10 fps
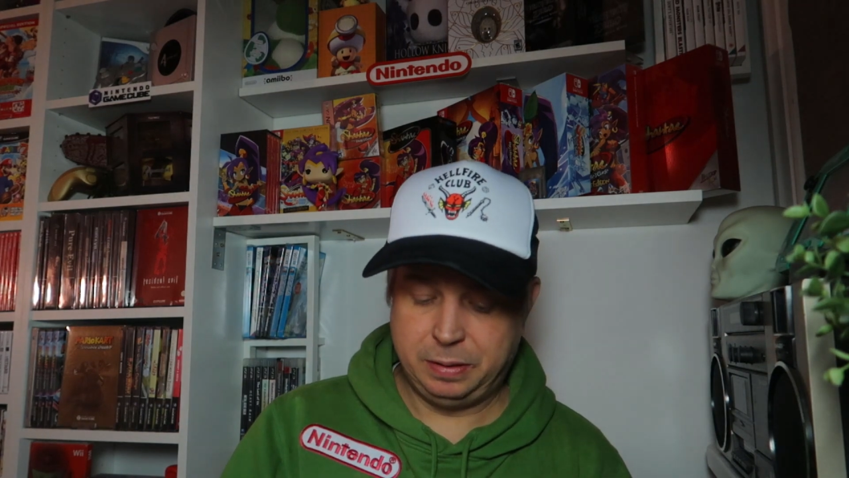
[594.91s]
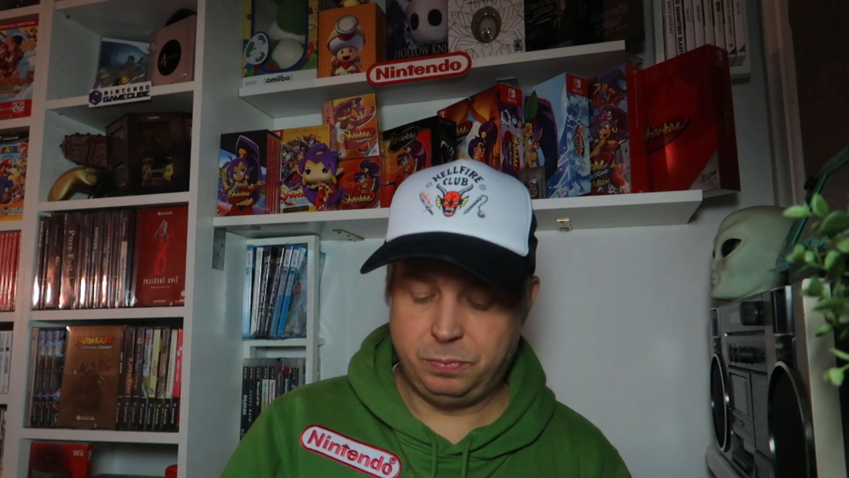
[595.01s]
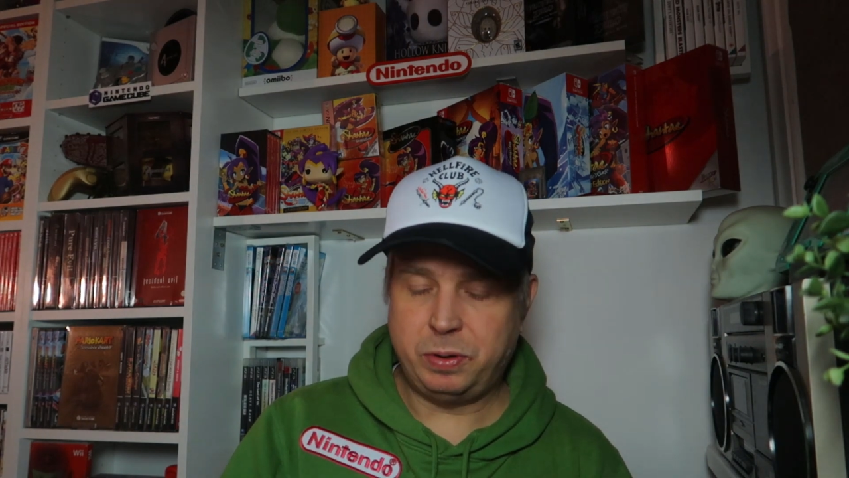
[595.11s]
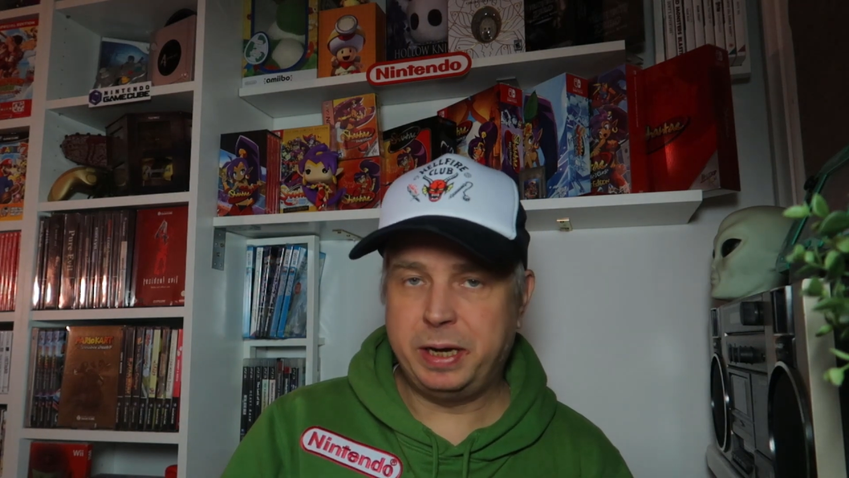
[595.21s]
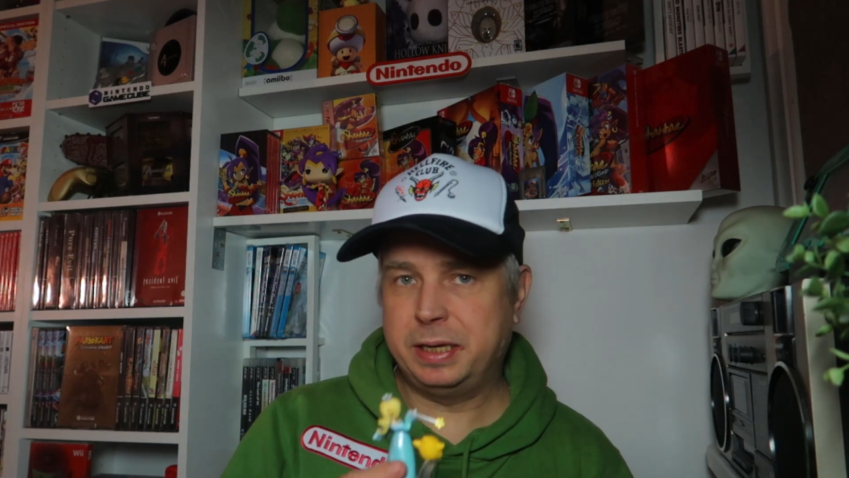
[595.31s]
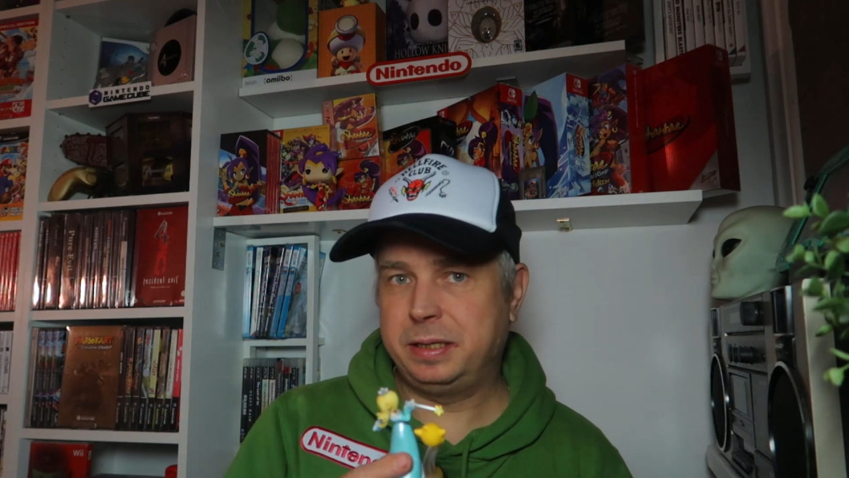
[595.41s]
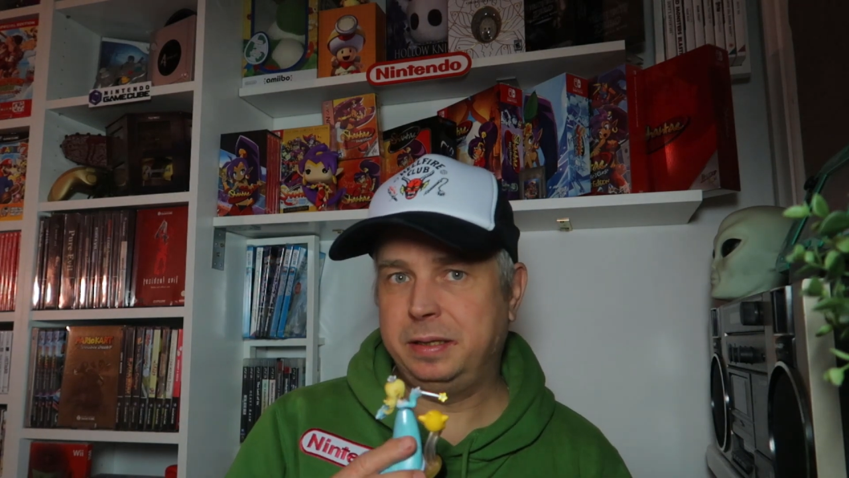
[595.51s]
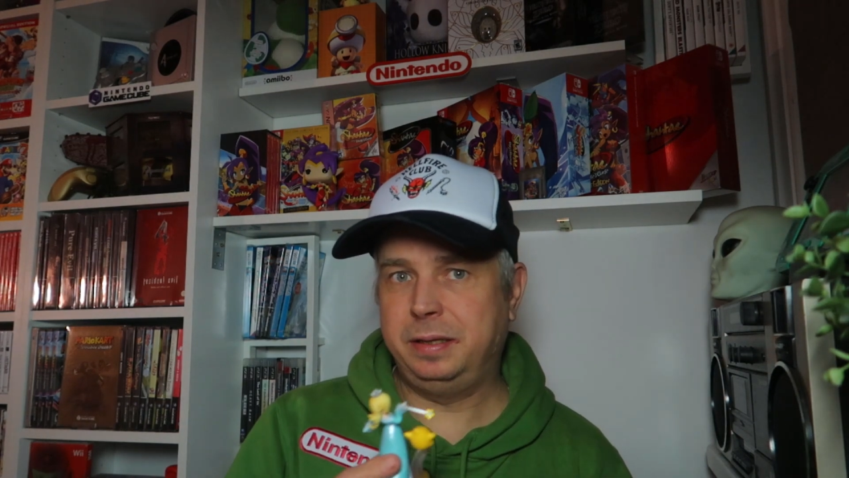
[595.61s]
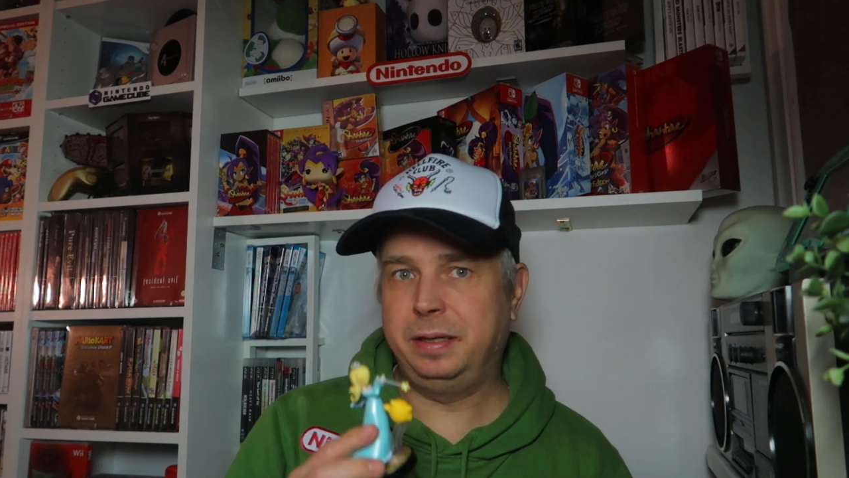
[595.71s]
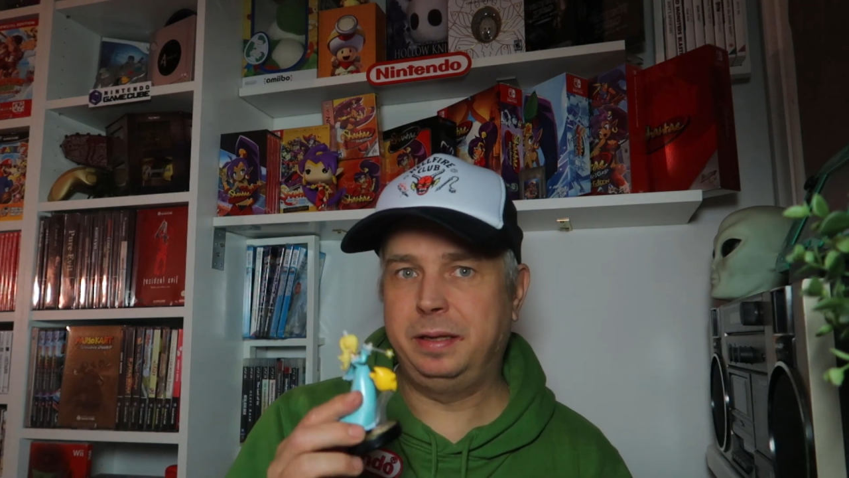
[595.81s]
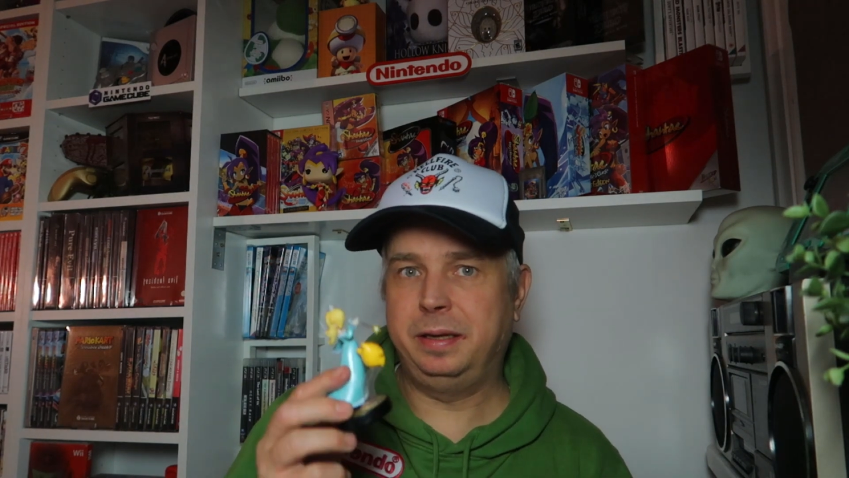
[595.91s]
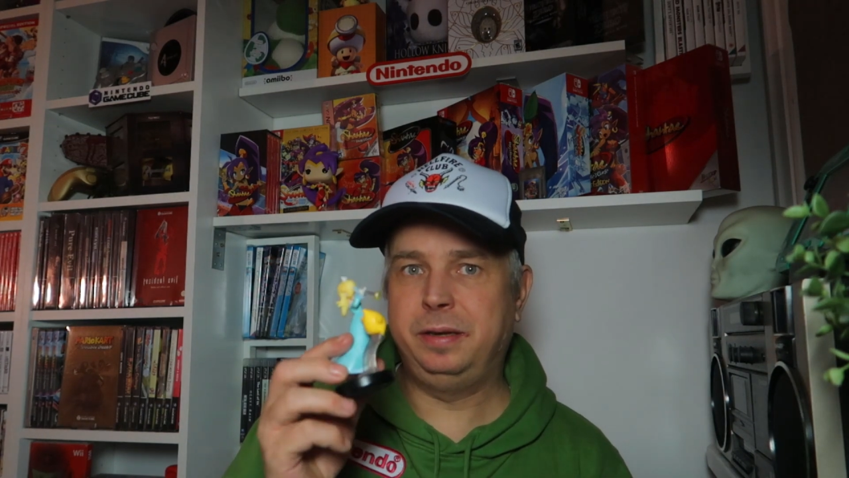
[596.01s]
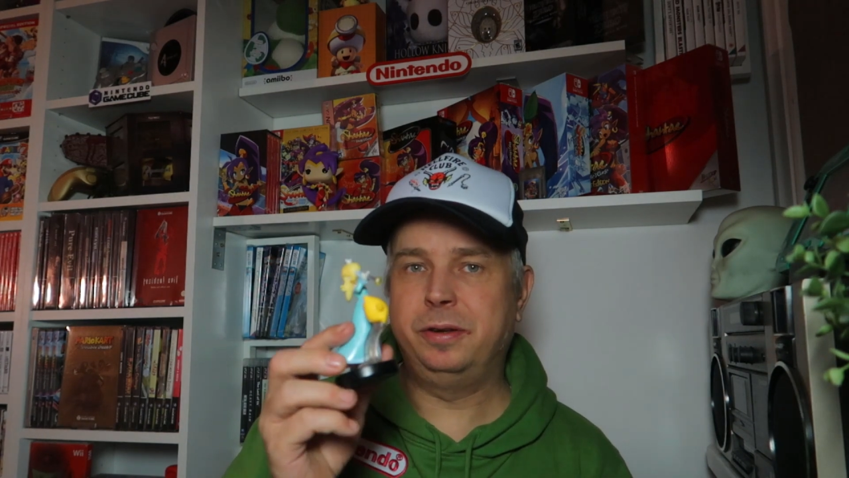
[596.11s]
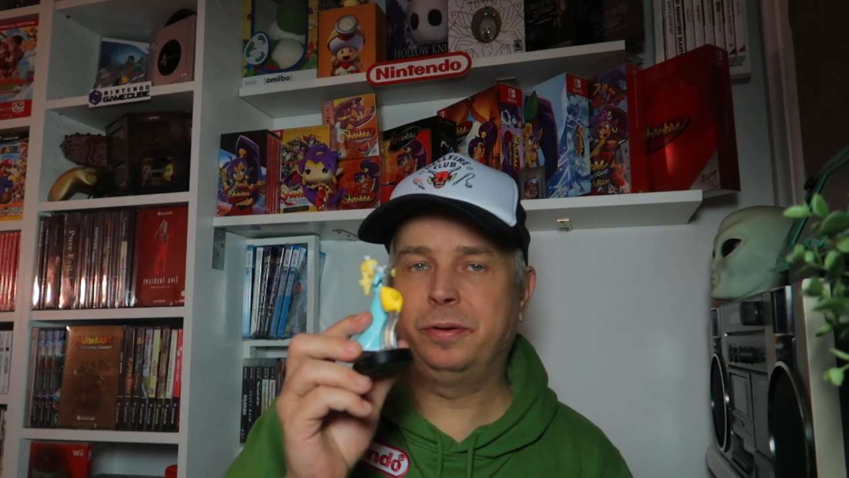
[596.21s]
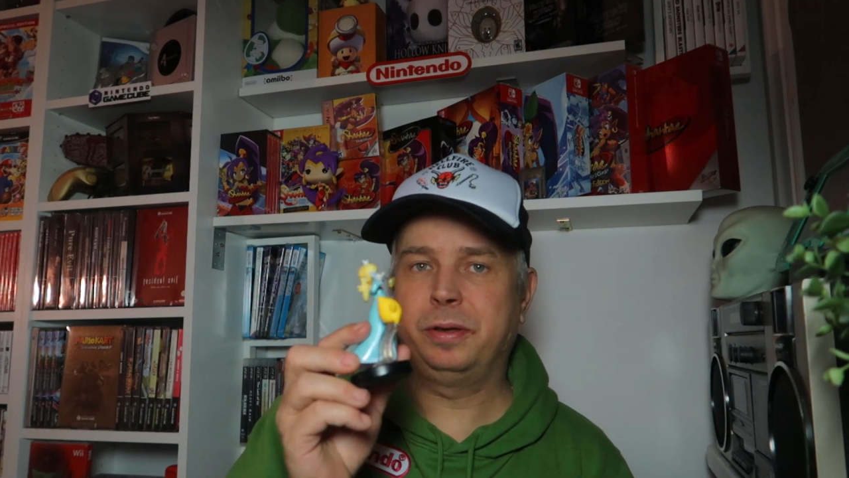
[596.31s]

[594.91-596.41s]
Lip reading: one has the you know,